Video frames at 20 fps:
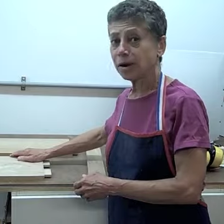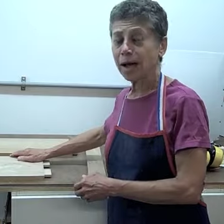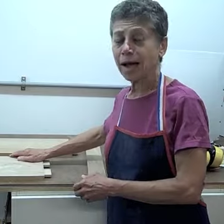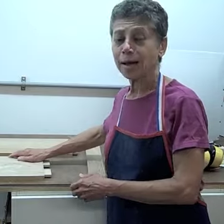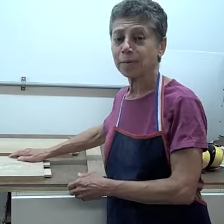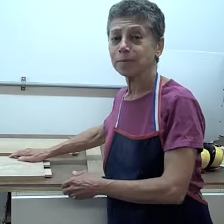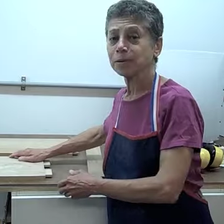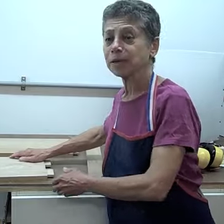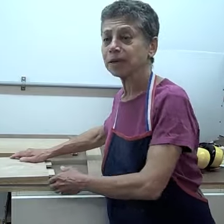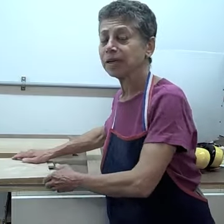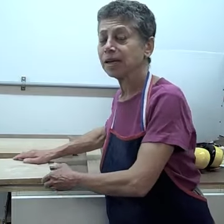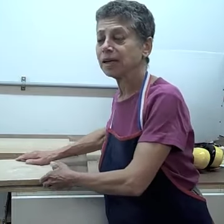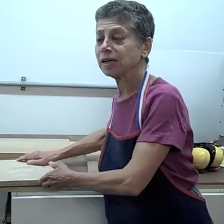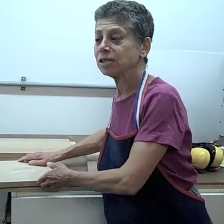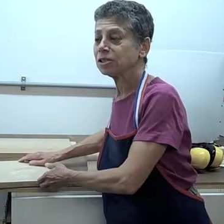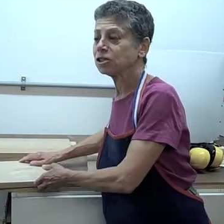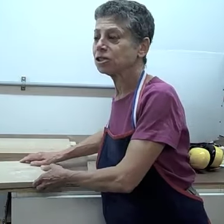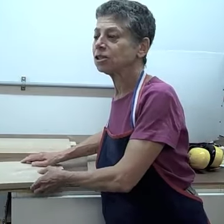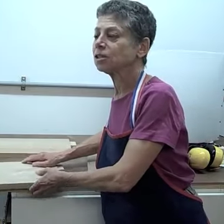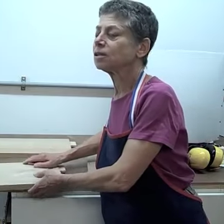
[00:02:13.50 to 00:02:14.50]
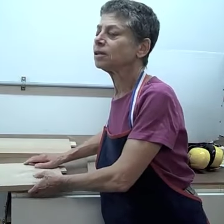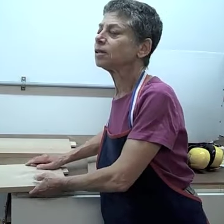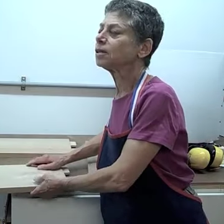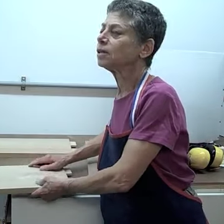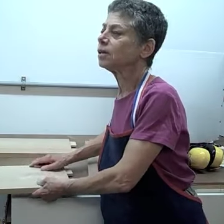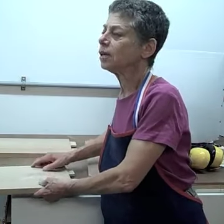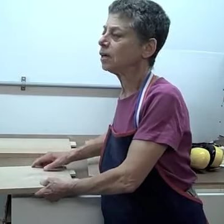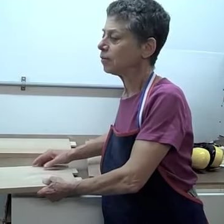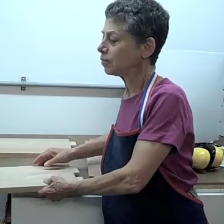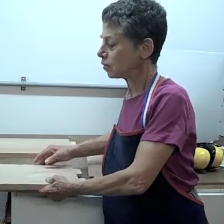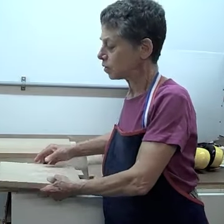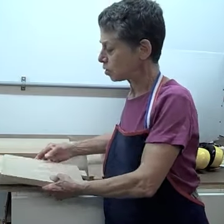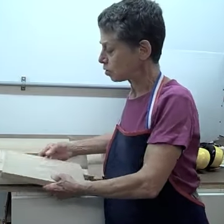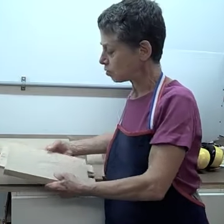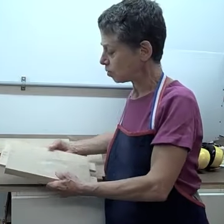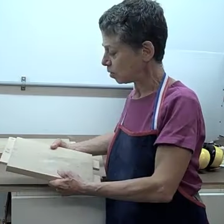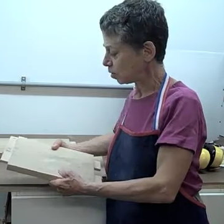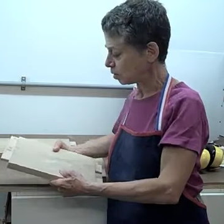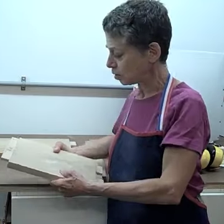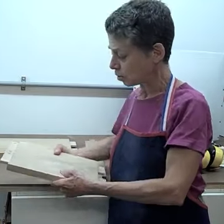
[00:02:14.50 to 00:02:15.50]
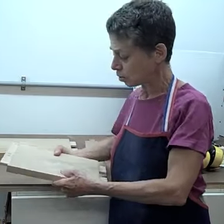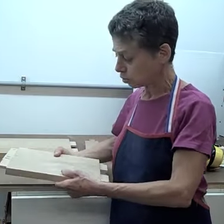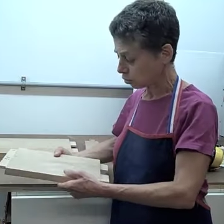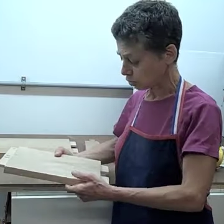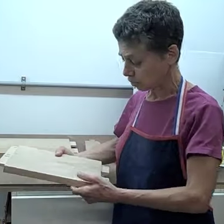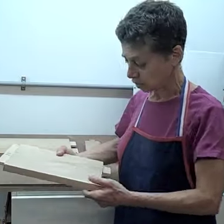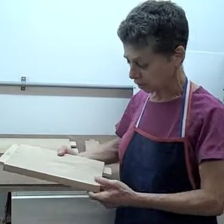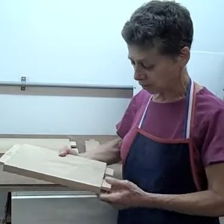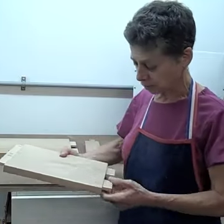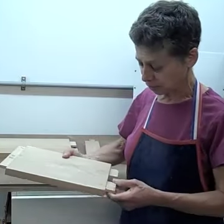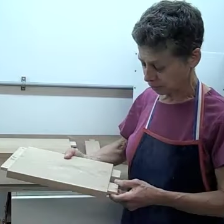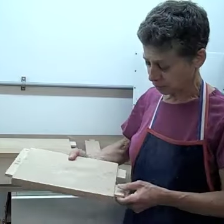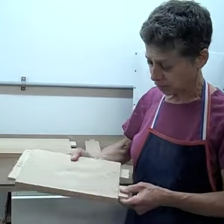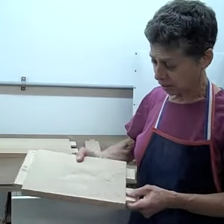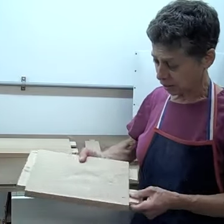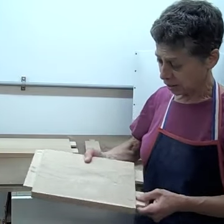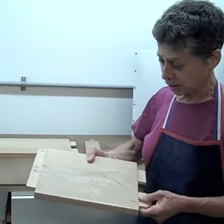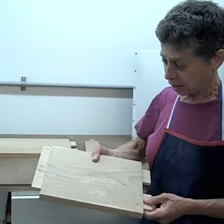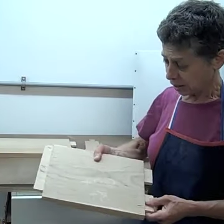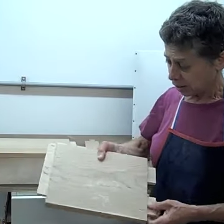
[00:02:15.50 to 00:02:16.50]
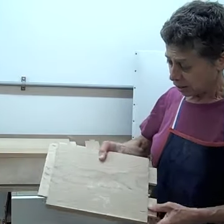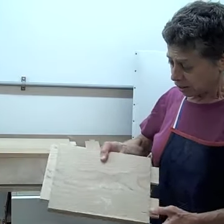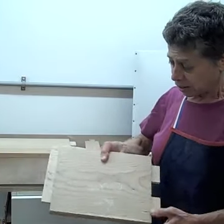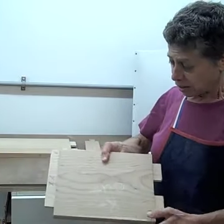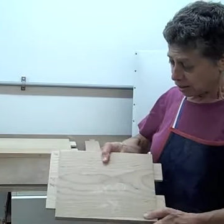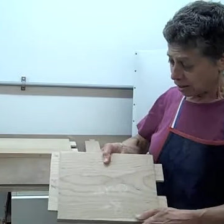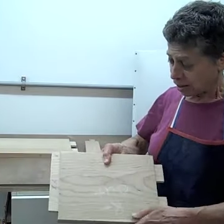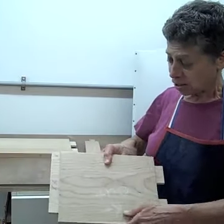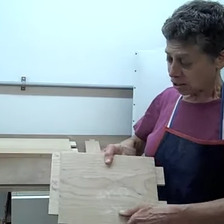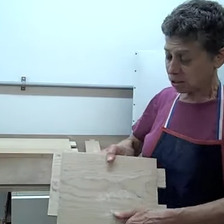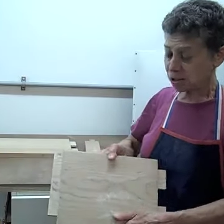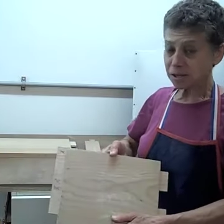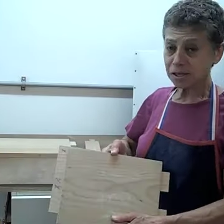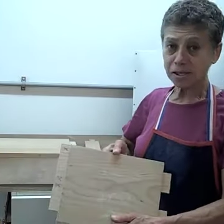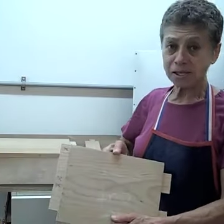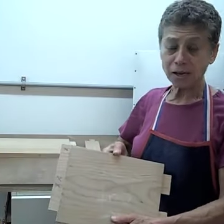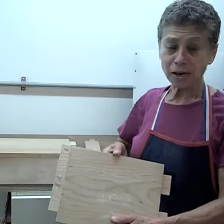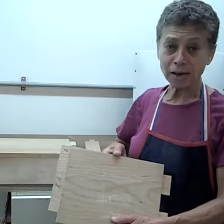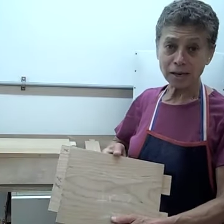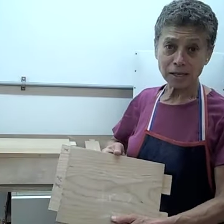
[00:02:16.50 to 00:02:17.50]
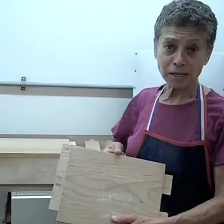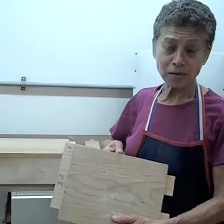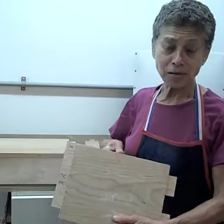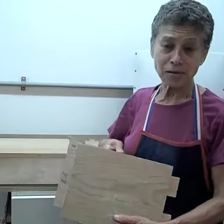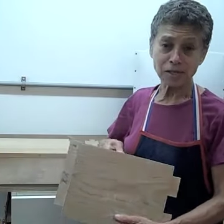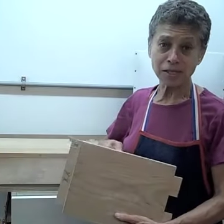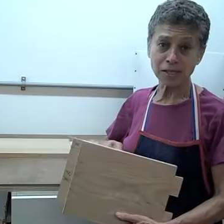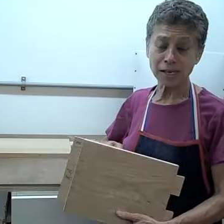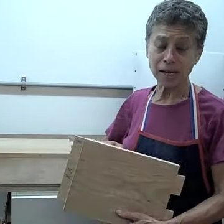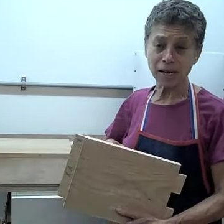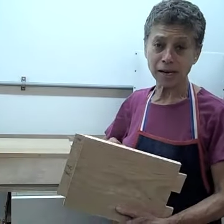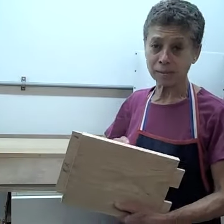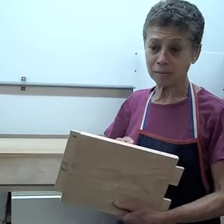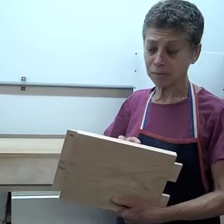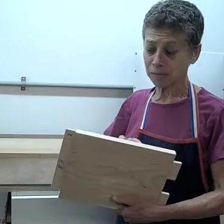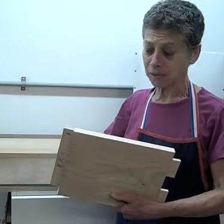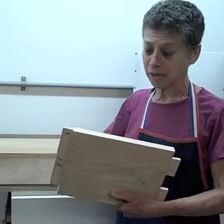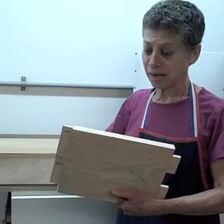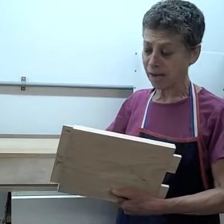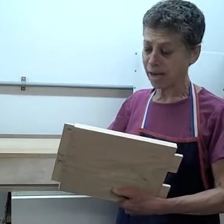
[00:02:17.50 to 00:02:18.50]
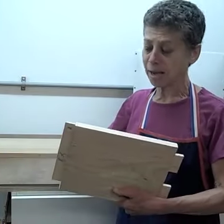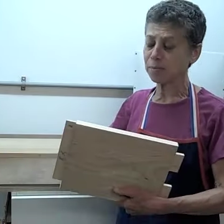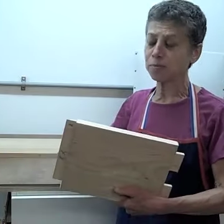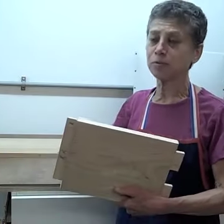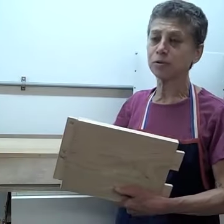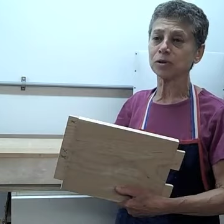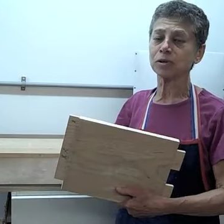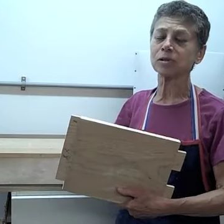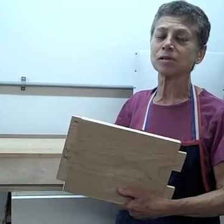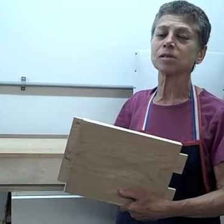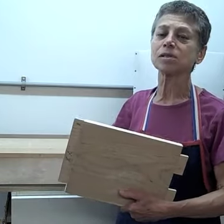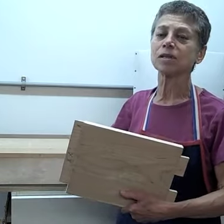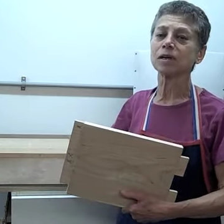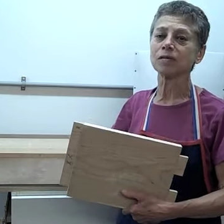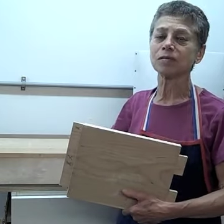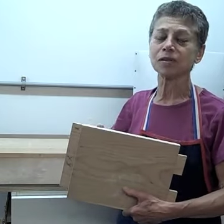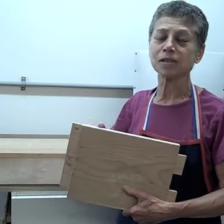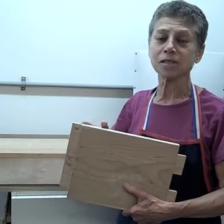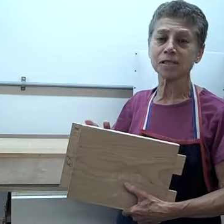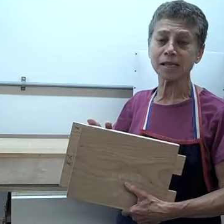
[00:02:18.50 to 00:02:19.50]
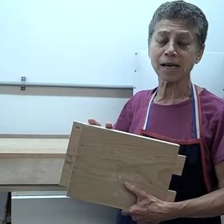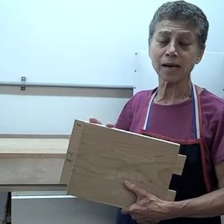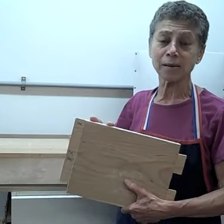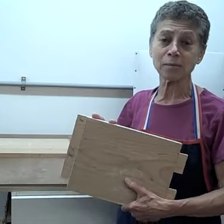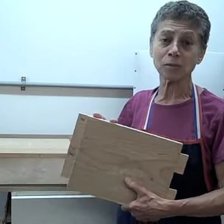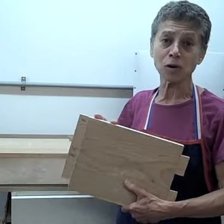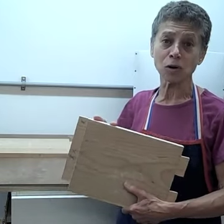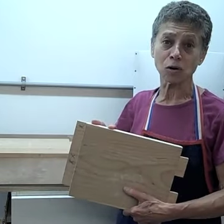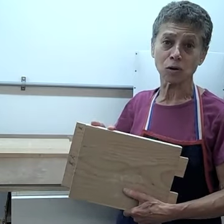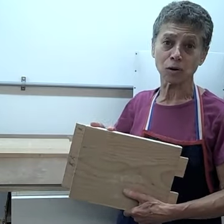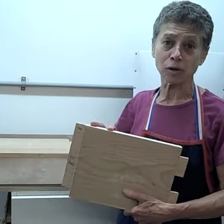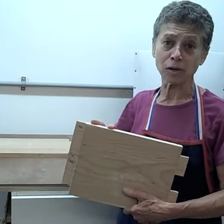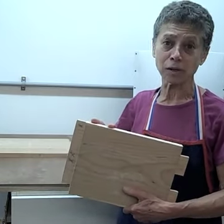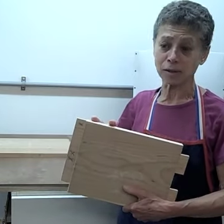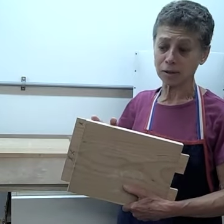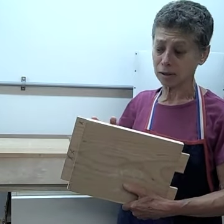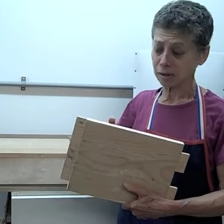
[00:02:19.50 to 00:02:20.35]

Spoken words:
application of the scroll saw. These are the sides of the aprons of the same cart,